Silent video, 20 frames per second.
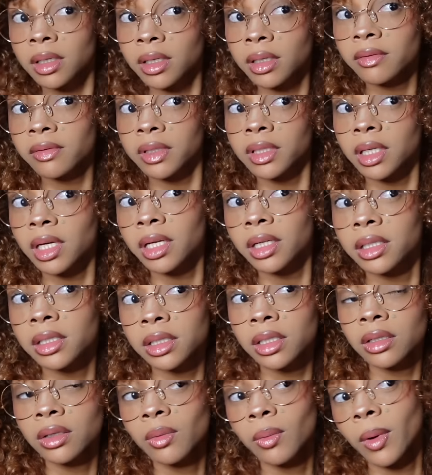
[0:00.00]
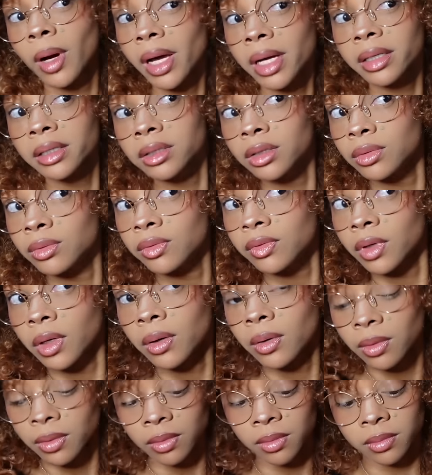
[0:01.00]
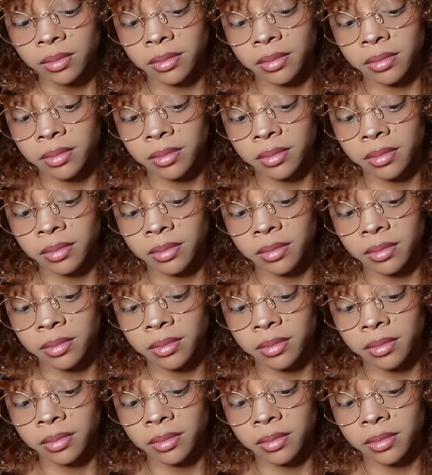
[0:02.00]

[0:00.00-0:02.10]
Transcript: can even get into the wide tooth comb.